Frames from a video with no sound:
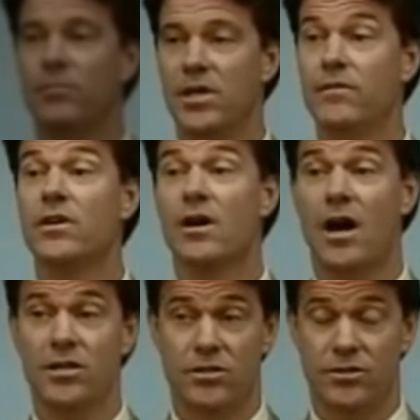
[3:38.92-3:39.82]
Be of the
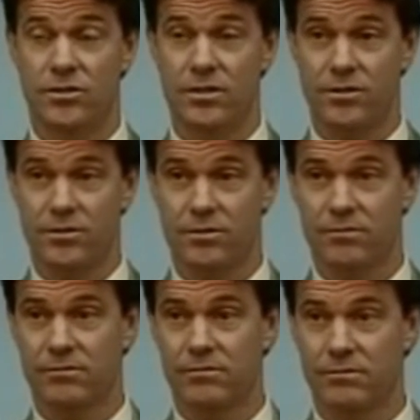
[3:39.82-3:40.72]
consciousness.
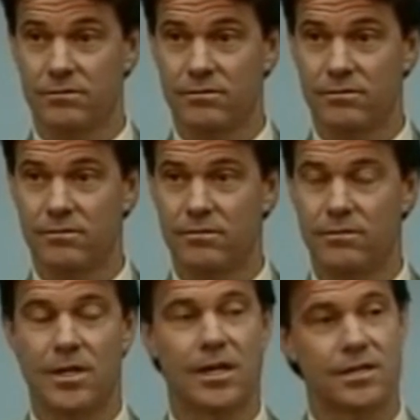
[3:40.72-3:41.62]
From
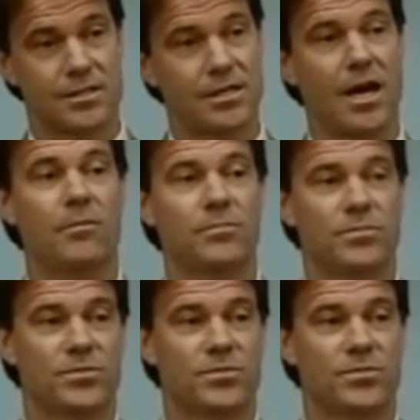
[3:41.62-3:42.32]
where I stand,